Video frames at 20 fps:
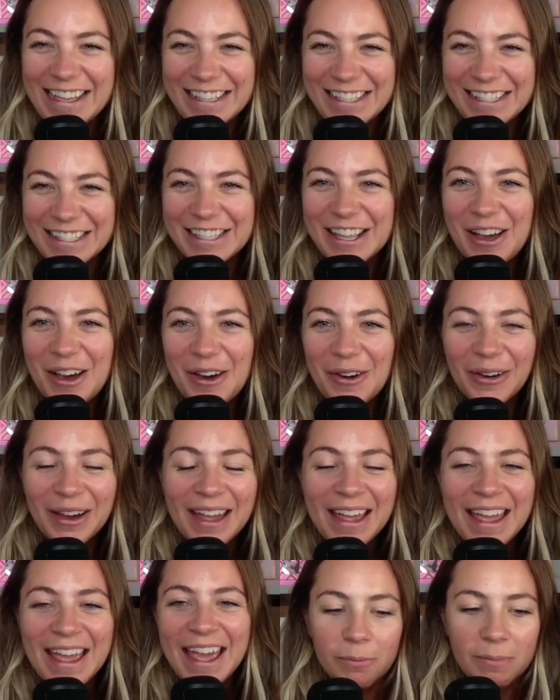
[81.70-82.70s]
So
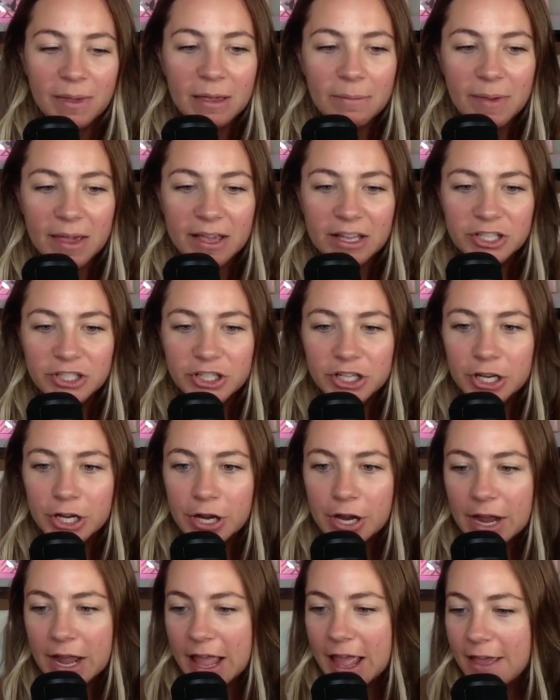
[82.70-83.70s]
big
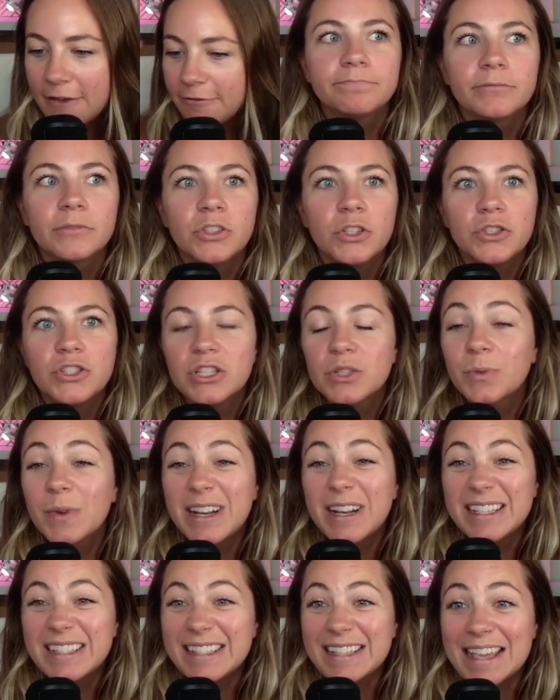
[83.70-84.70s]
picture, if you just want
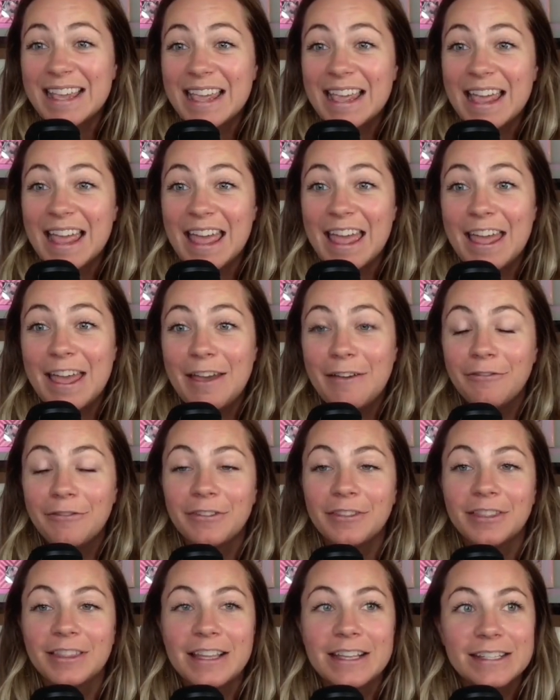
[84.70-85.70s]
to see if
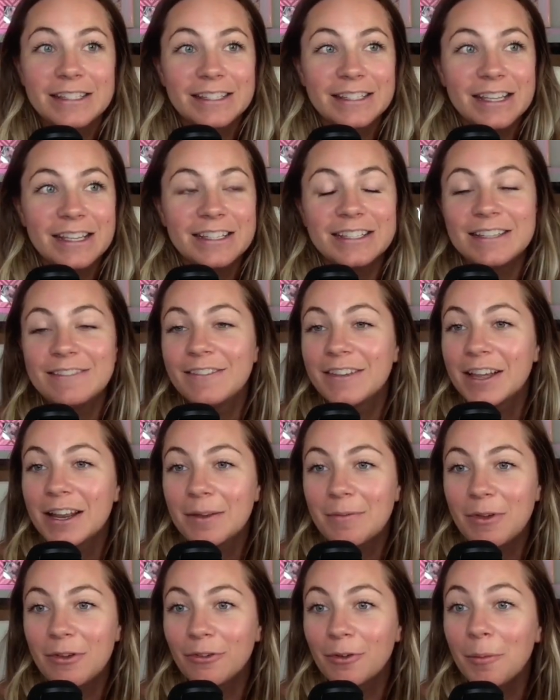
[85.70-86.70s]
this is even going to
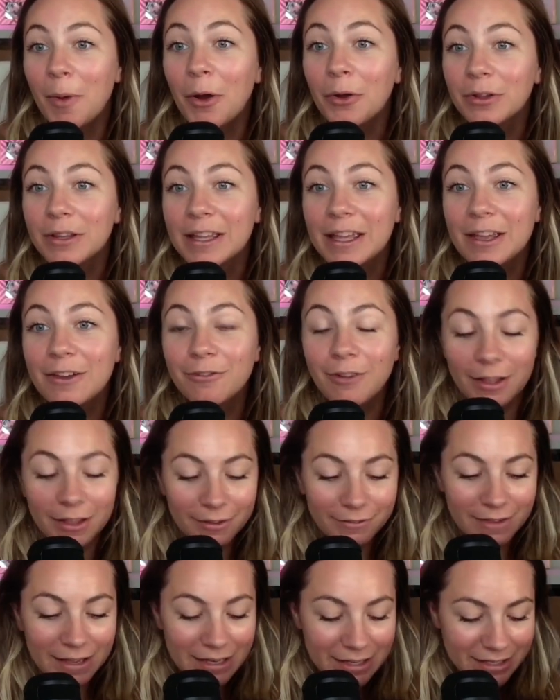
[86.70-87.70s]
be remotely
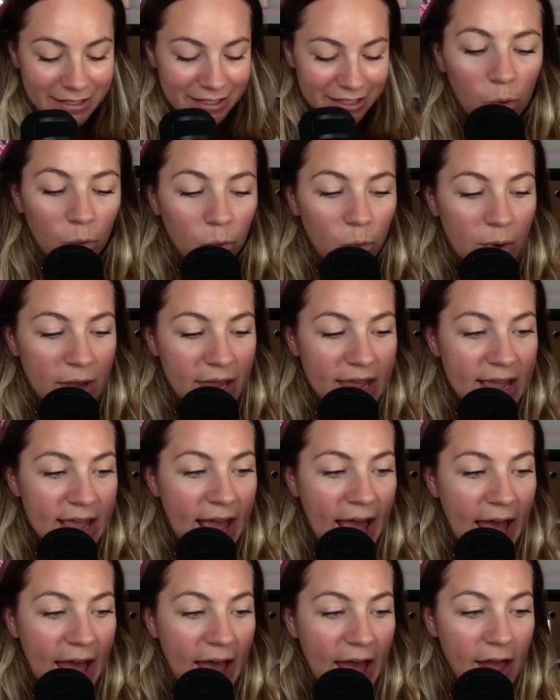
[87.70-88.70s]
relevant, we
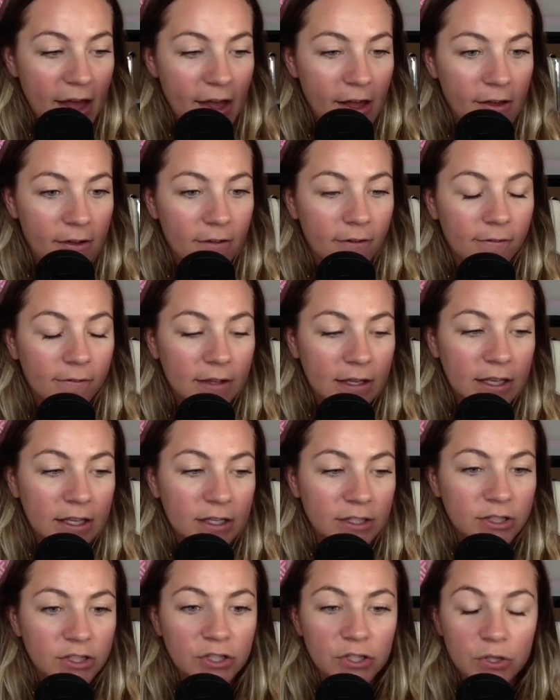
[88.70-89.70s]
have
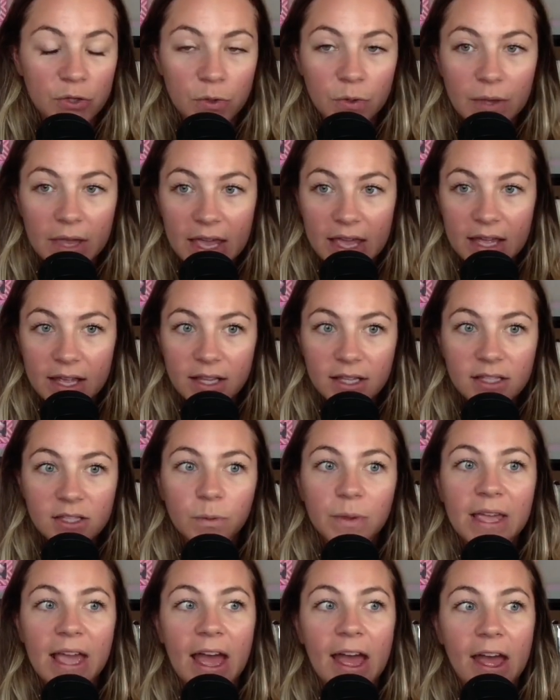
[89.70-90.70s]
2 kids.
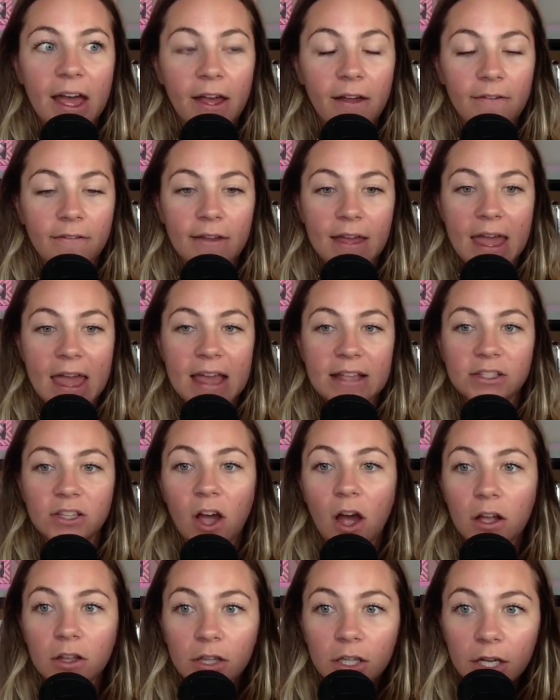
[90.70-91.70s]
We have a
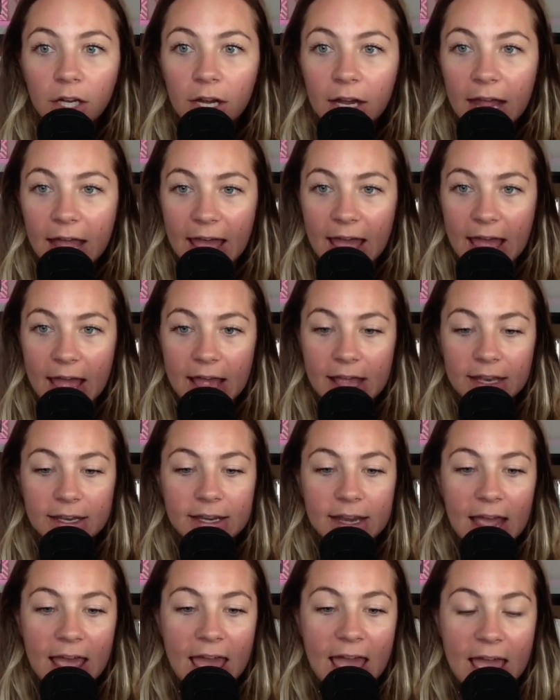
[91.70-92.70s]
toddler
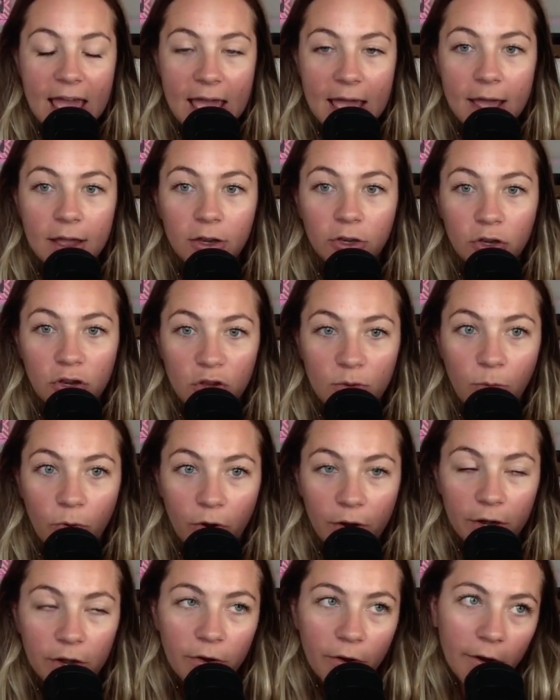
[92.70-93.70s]
and a
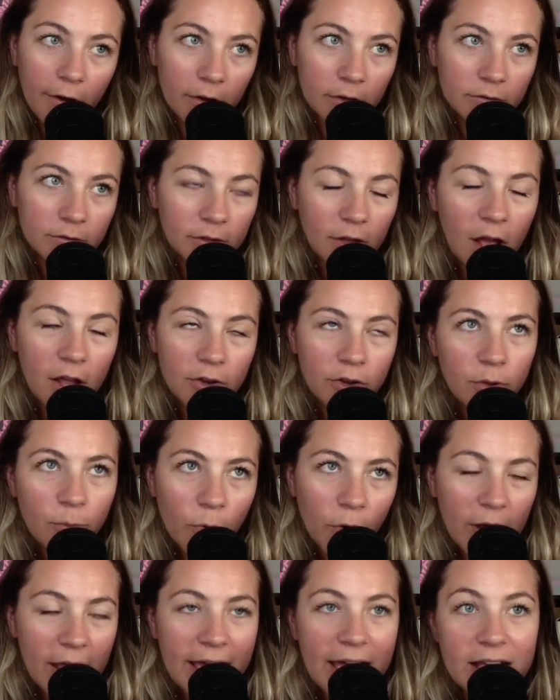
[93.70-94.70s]
newborn, or not
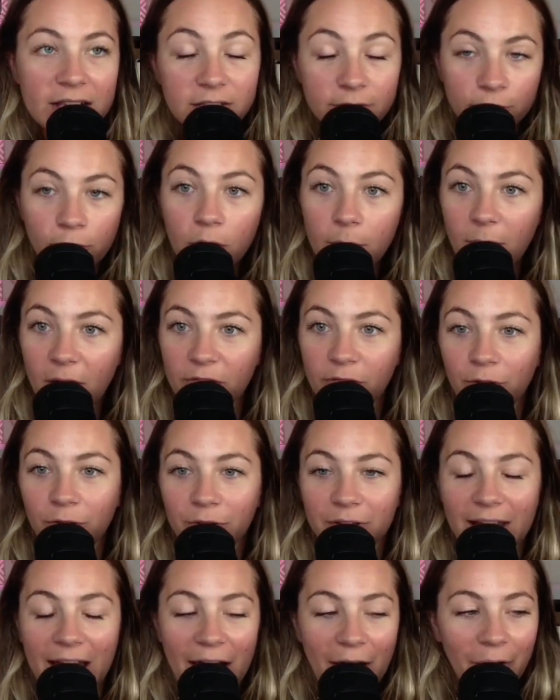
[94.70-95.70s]
newborn, I guess, 4-month-old
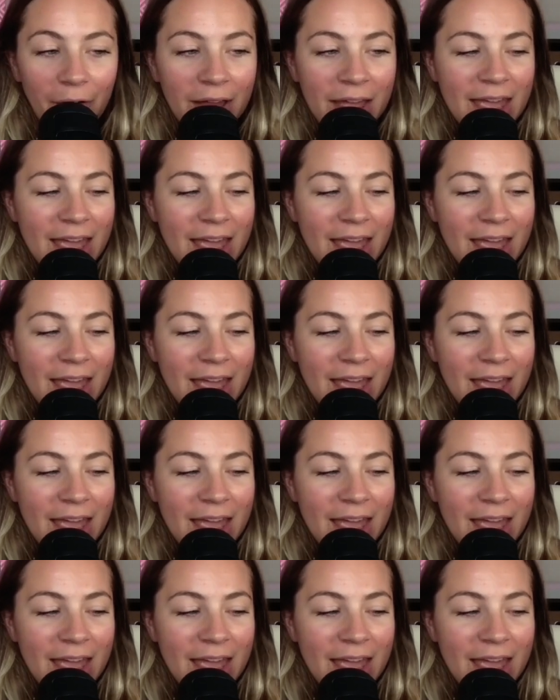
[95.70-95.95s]
now.